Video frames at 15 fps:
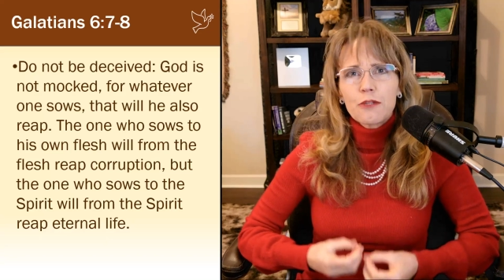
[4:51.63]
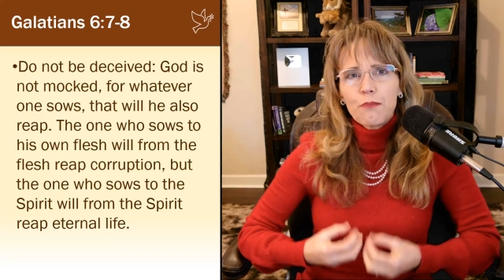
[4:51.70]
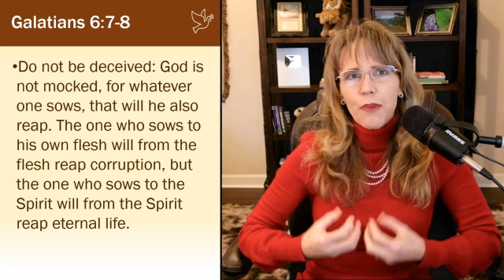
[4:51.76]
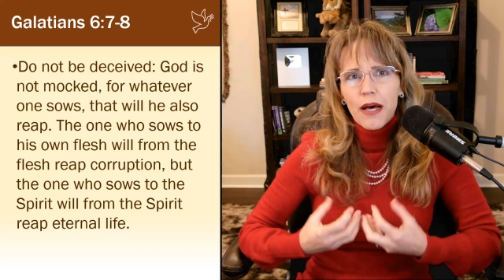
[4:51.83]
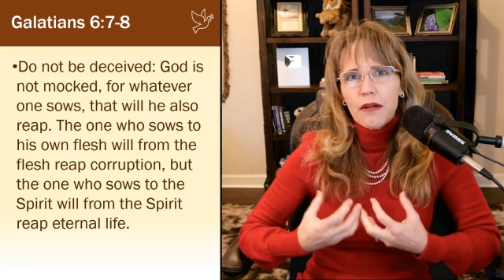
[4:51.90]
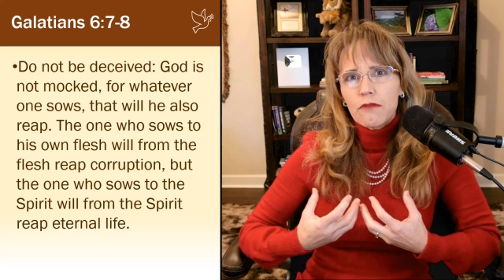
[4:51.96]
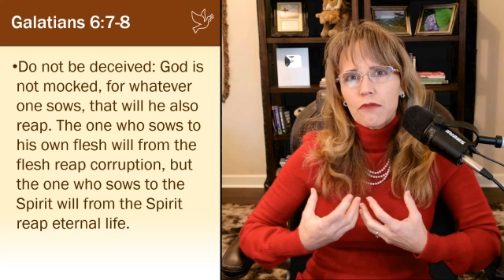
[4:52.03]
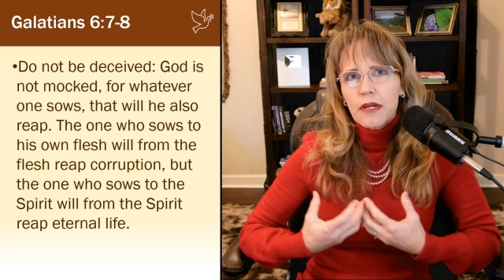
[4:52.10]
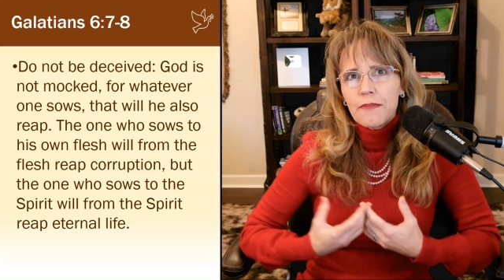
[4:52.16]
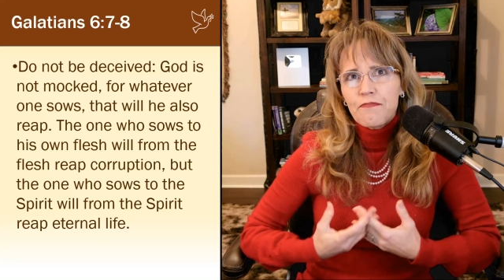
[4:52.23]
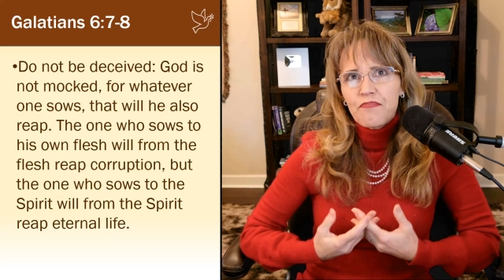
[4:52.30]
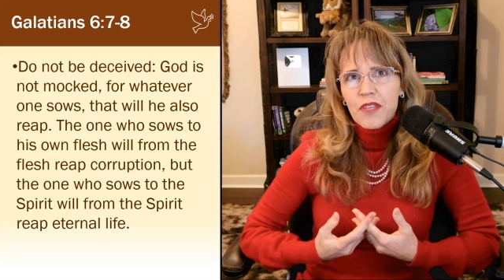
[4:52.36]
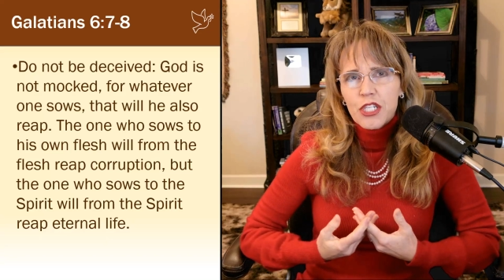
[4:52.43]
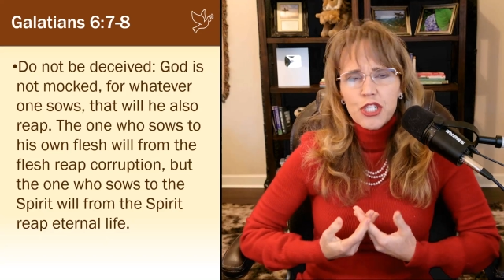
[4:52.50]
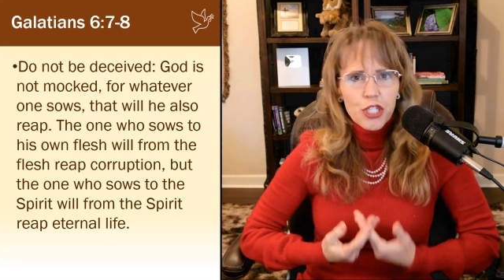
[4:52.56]
But
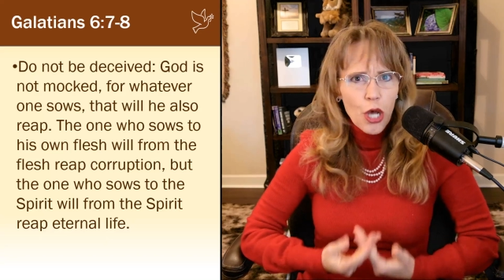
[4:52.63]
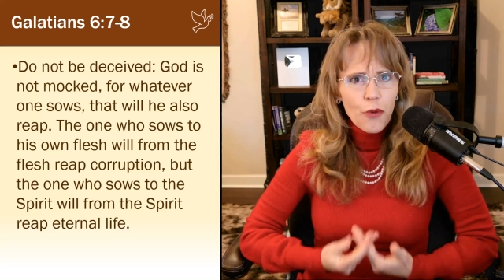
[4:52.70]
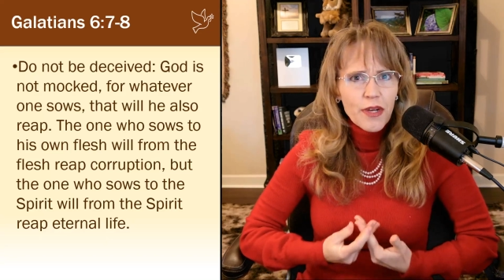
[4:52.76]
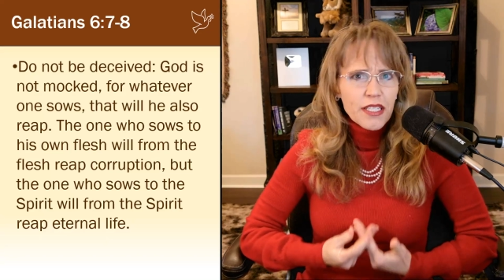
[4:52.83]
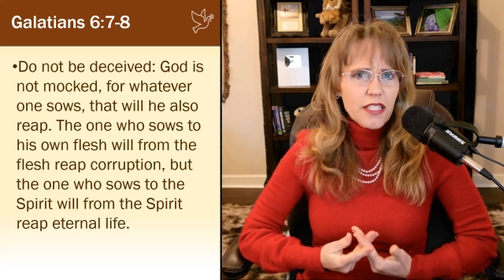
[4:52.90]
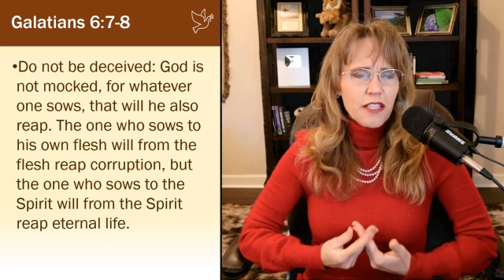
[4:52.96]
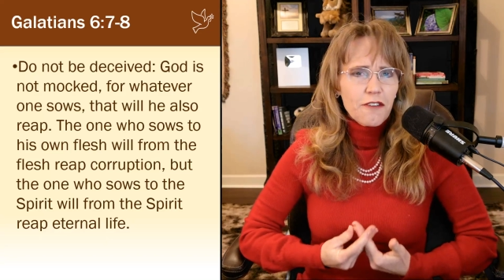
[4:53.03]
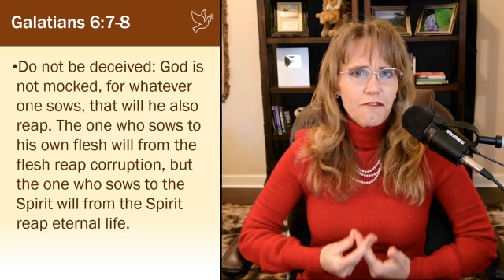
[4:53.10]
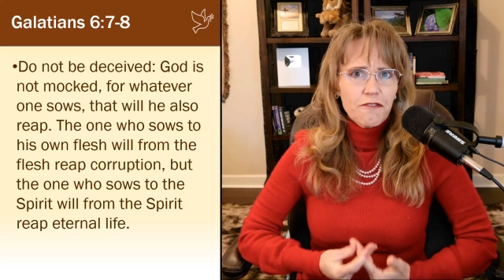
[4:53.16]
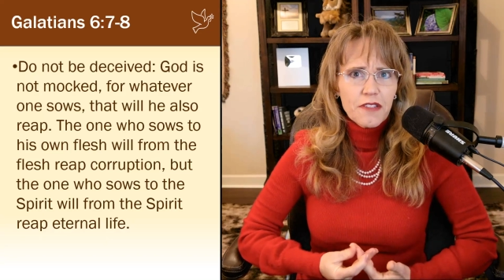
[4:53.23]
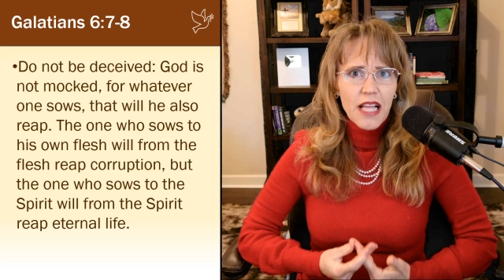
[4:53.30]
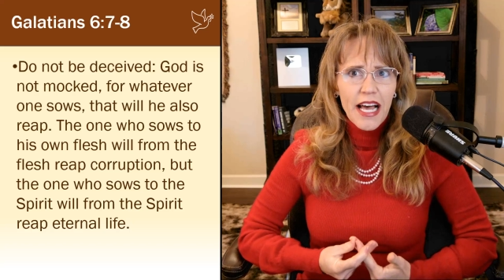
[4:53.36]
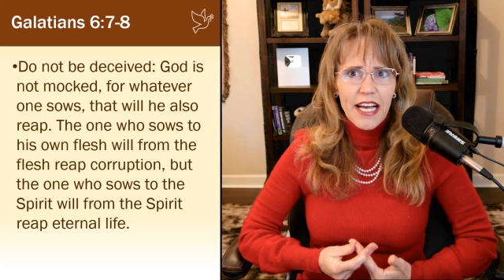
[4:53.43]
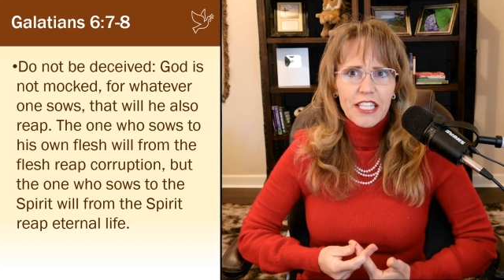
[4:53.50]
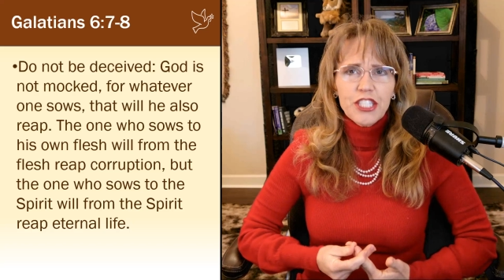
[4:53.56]
sowing to the
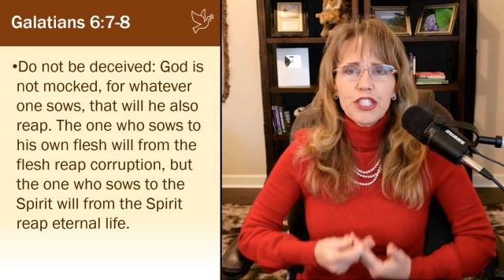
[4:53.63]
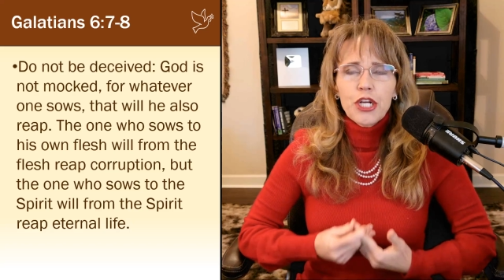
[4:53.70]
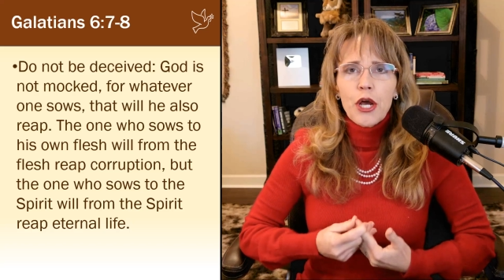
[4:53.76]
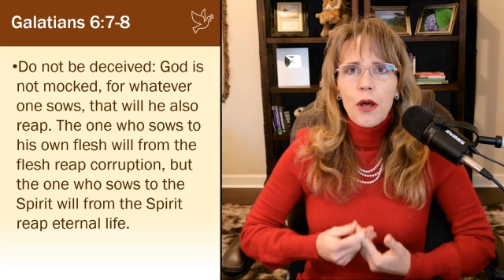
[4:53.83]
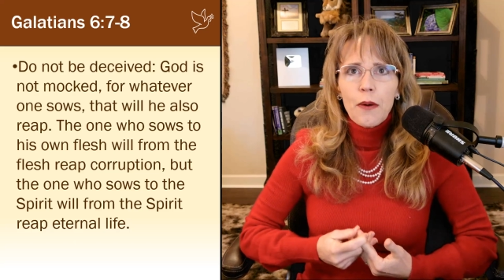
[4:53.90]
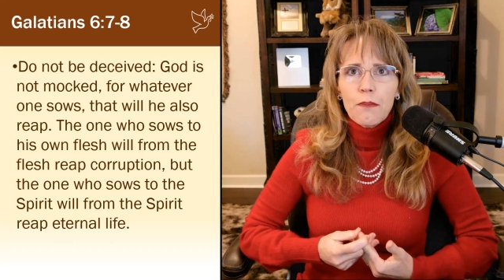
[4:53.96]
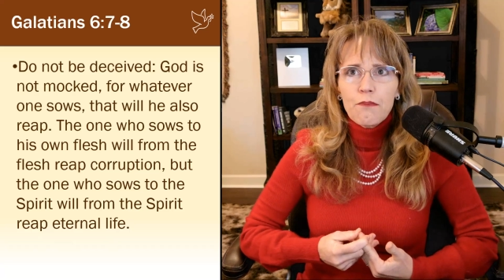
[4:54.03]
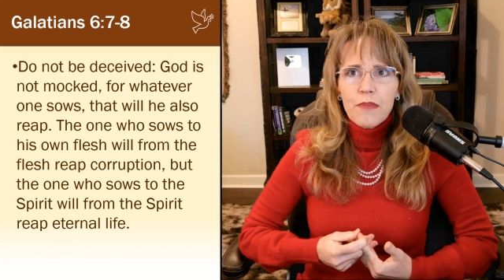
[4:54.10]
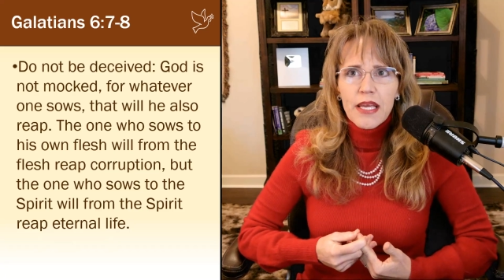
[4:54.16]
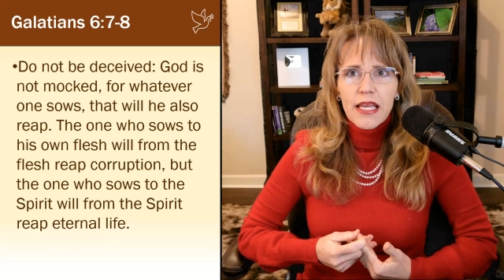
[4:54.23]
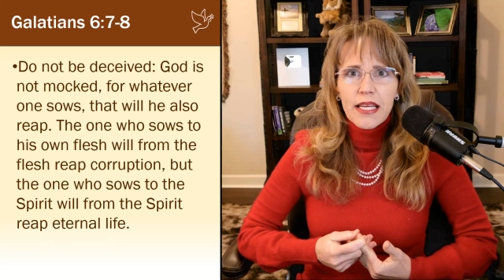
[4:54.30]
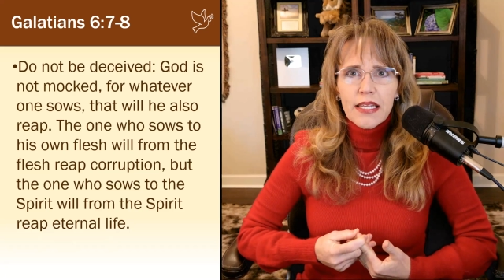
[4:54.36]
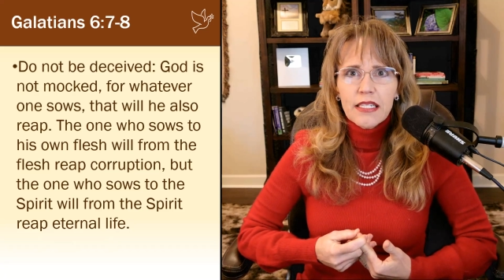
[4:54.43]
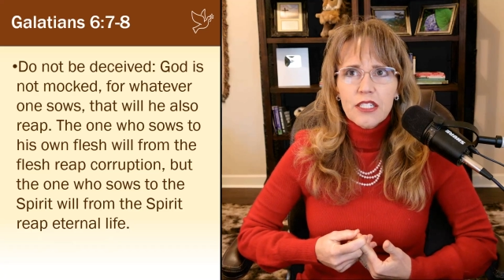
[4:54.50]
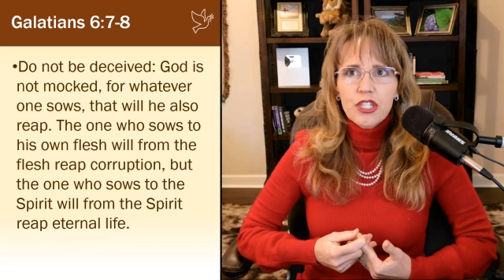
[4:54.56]
flesh
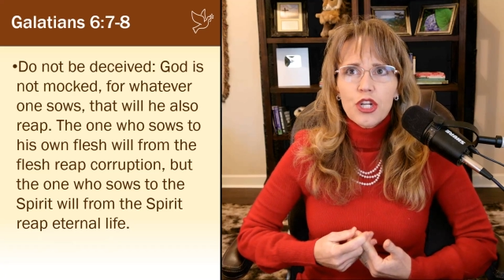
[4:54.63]
means